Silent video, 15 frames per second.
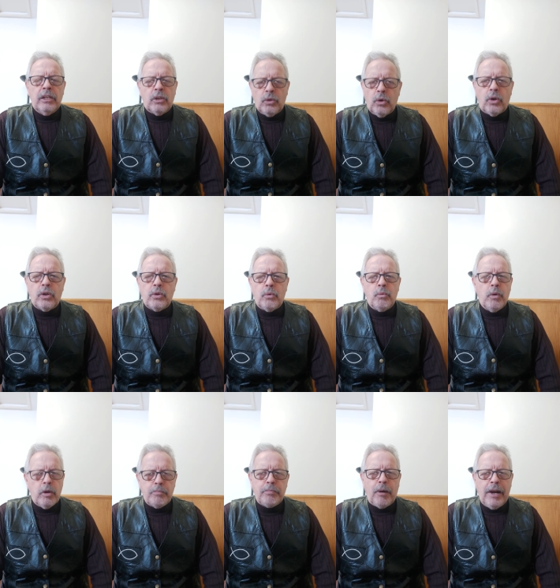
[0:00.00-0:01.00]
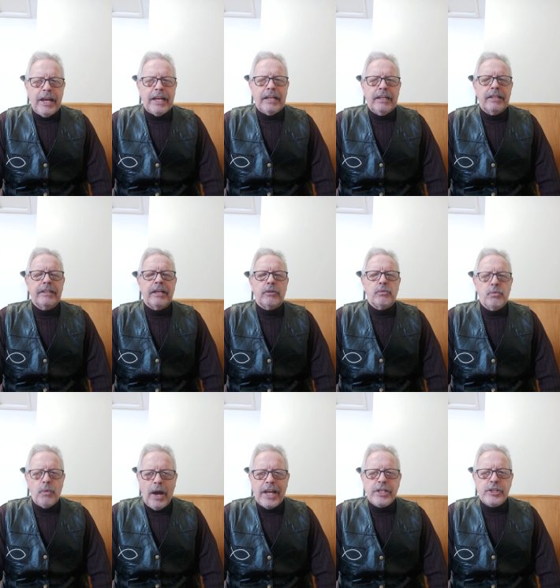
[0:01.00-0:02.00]
Lord, we're praying that
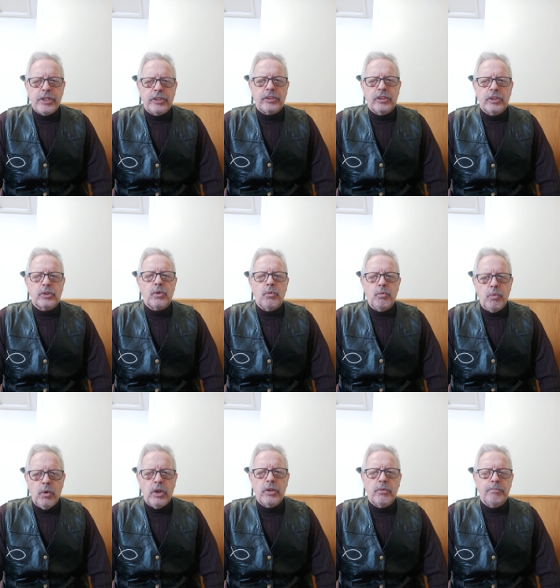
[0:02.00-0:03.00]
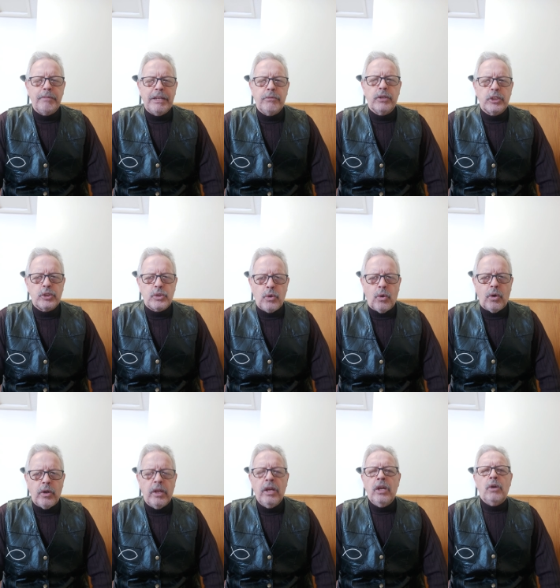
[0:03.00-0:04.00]
righteousness would be
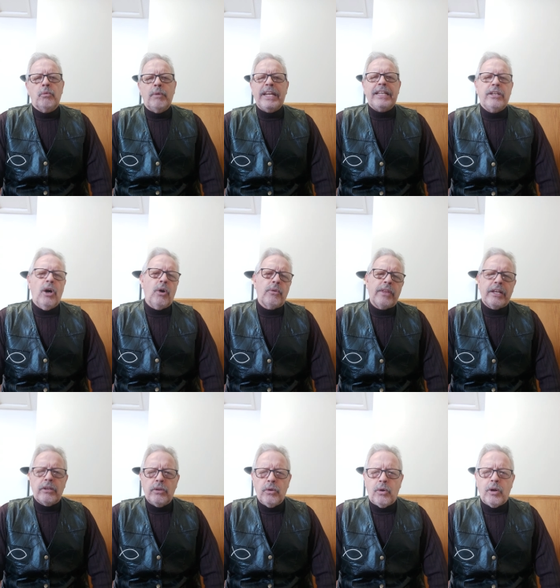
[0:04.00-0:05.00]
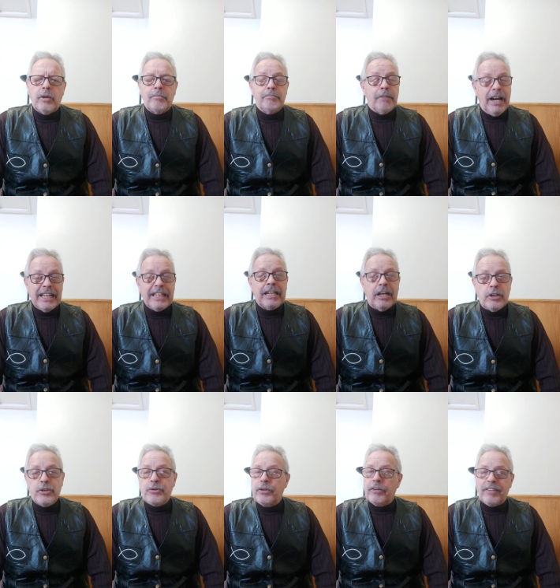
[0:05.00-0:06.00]
restored. We know that, Lord, my
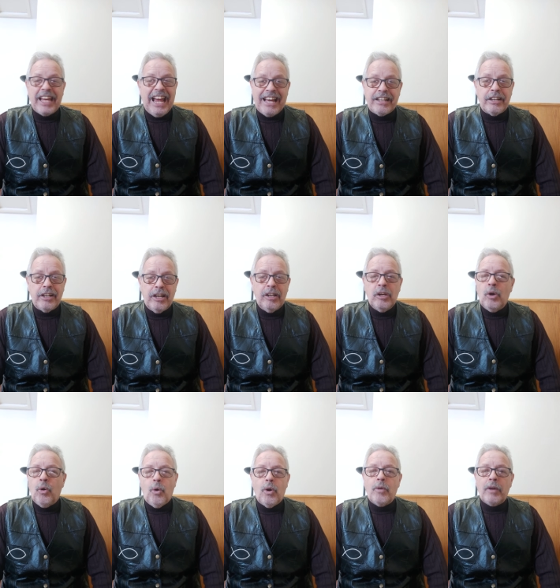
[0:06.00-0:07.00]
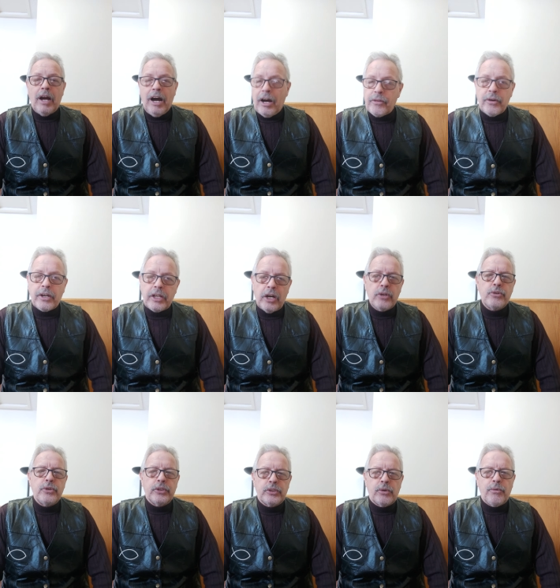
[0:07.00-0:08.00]
country of Canada or other
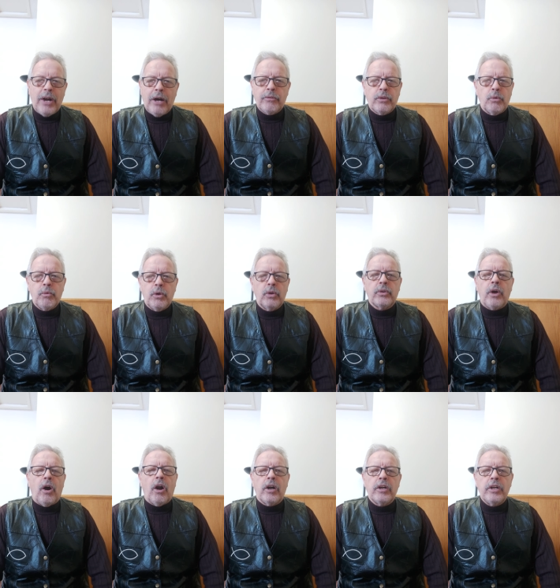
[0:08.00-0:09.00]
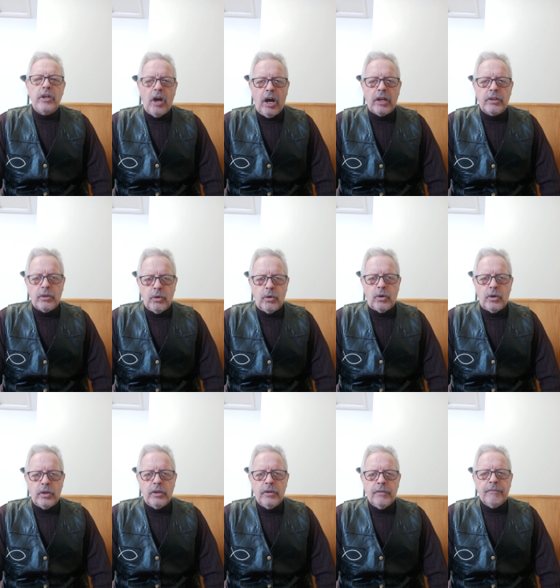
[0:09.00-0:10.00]
countries around the world are not, Lord,